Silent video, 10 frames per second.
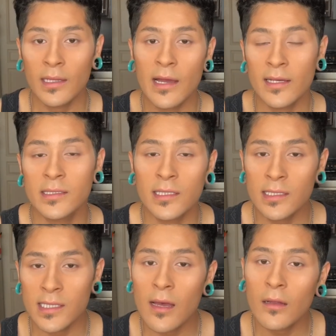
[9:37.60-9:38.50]
Now, as you
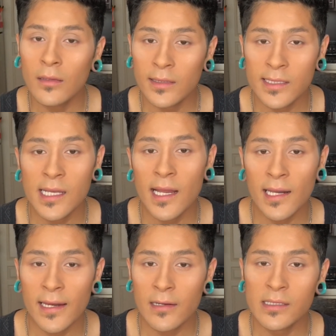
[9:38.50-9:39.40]
can tell, this
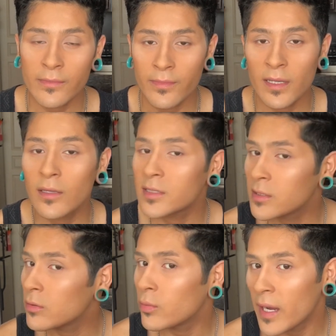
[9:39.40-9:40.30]
highlighter is a bit
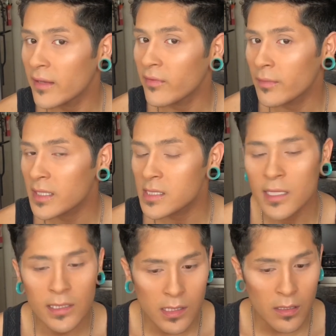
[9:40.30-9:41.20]
too white for my
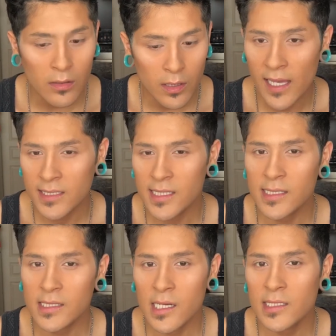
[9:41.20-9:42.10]
skin tone. As
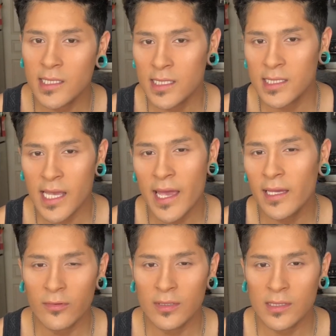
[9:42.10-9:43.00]
it starts to
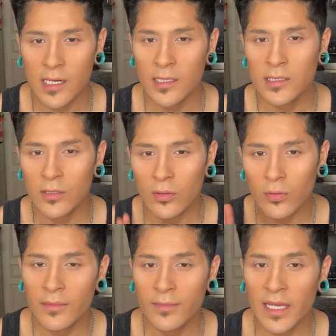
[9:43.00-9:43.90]
set, it will start to
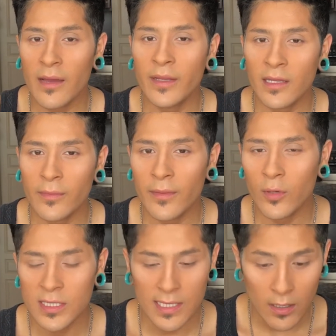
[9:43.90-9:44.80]
become a little bit
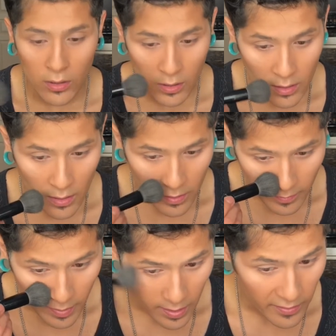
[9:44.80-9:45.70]
more subtle.
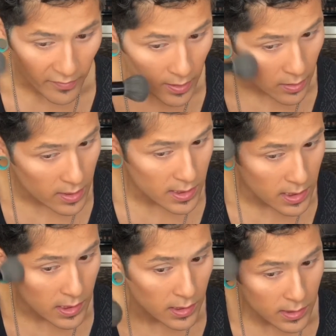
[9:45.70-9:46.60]
But if I notice
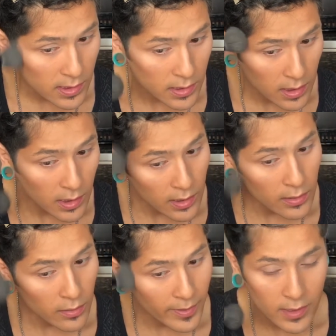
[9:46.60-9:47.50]
it's just a
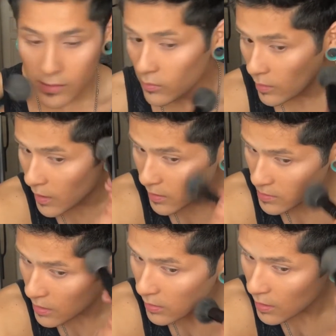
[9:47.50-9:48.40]
little bit too light,
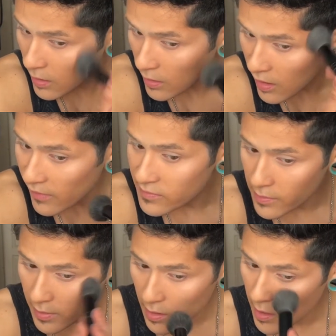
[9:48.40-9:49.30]
I'll knock off
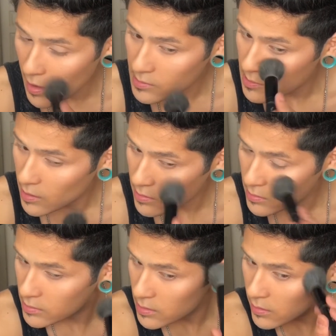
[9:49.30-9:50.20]
some of the
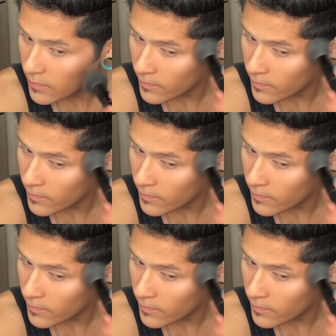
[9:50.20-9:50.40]
excess.